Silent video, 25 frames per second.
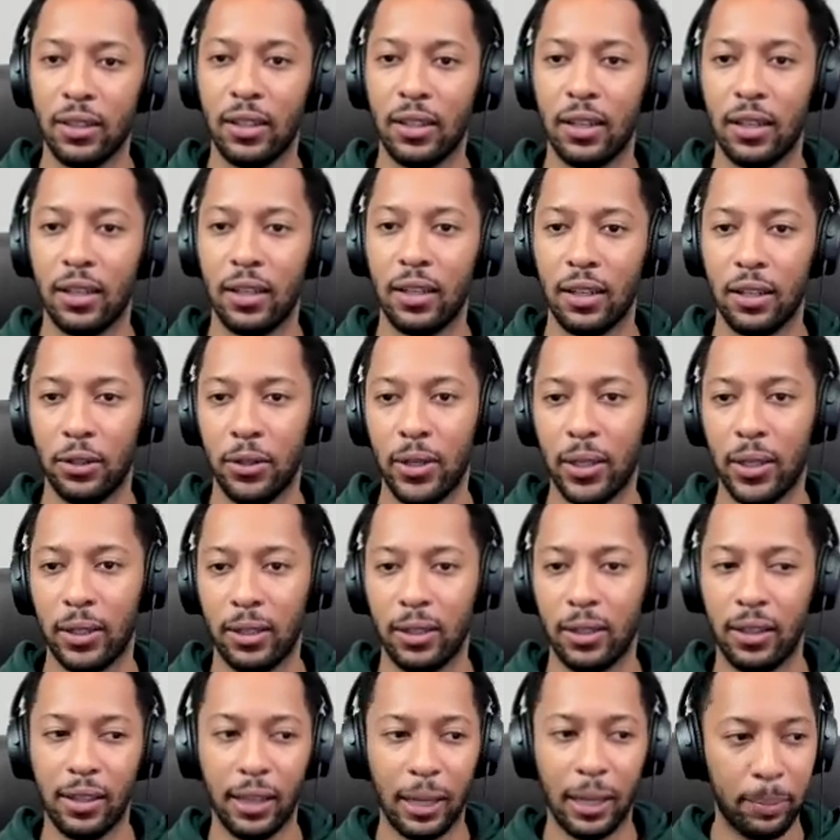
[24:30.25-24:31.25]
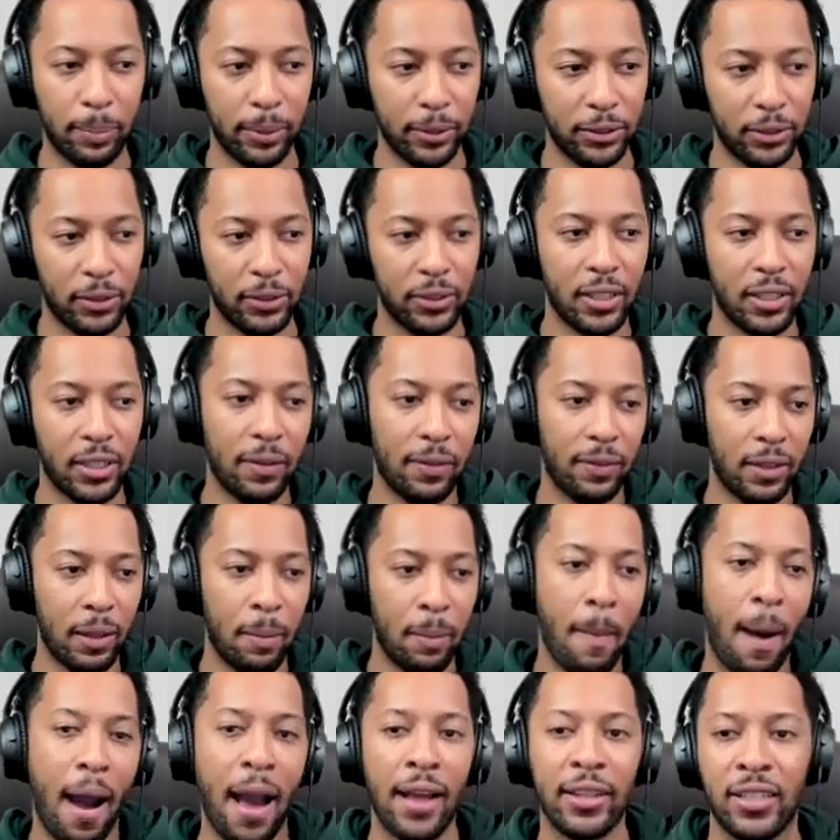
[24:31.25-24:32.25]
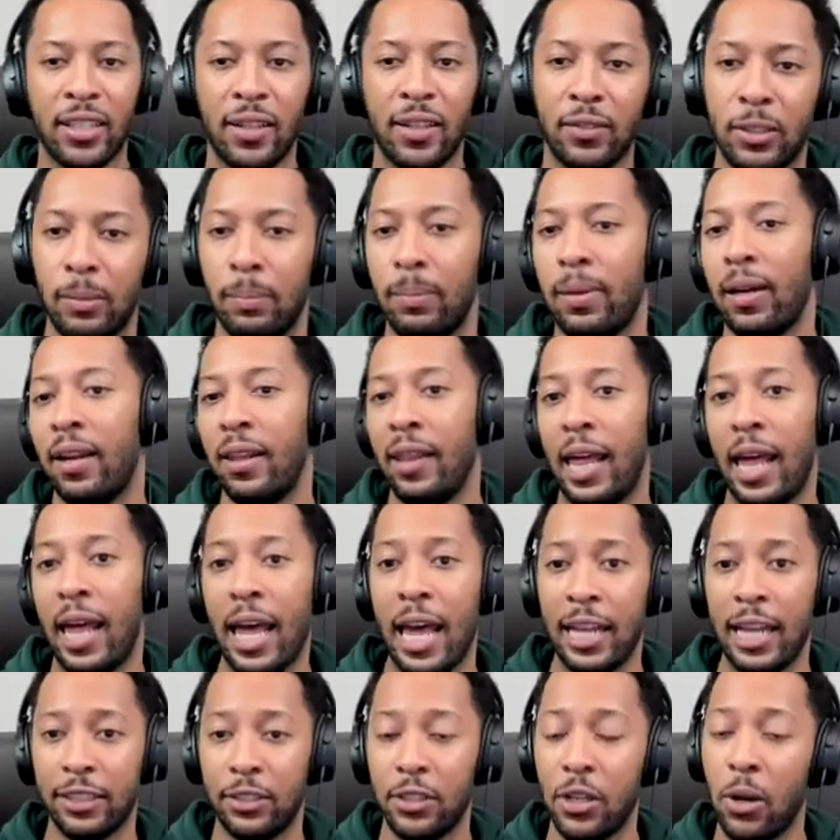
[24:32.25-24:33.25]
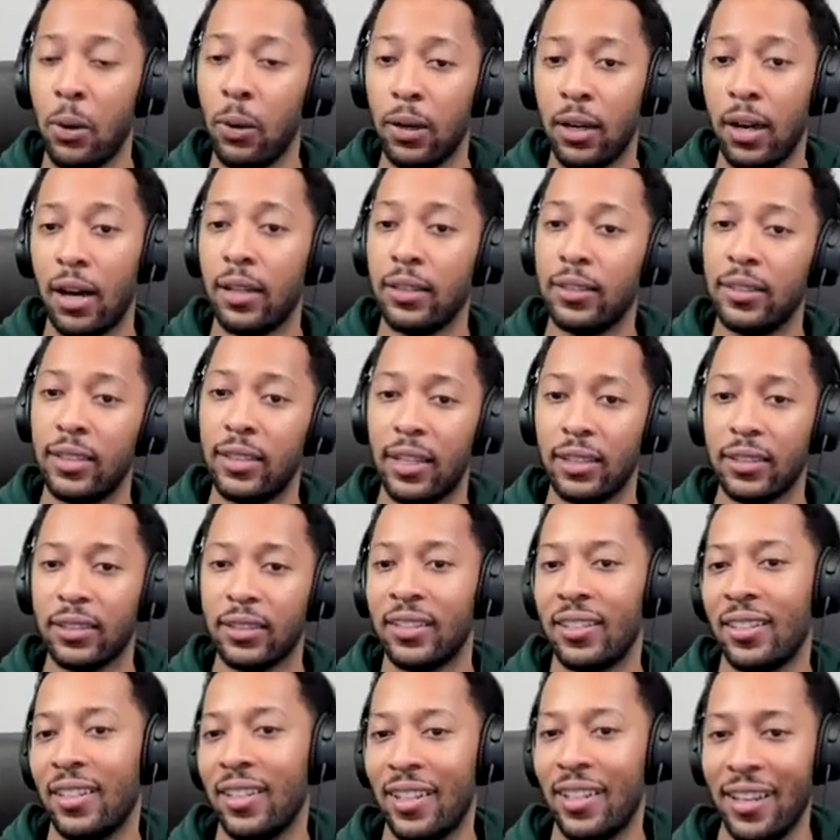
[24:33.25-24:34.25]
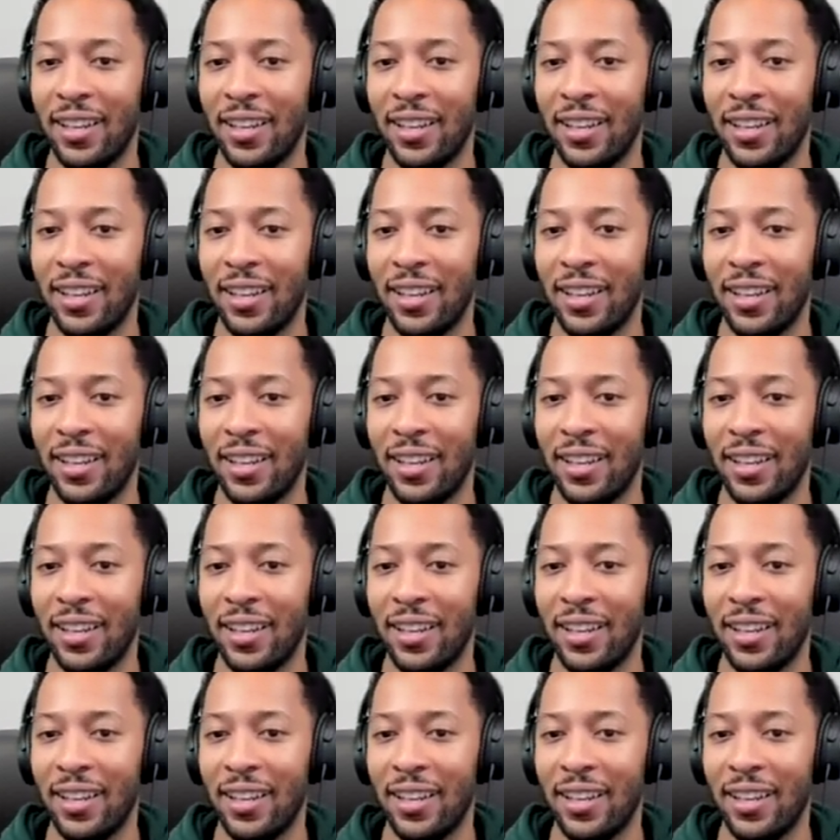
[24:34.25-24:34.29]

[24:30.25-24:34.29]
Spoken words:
And you get to like put yourself in the mindset of somebody that has no context.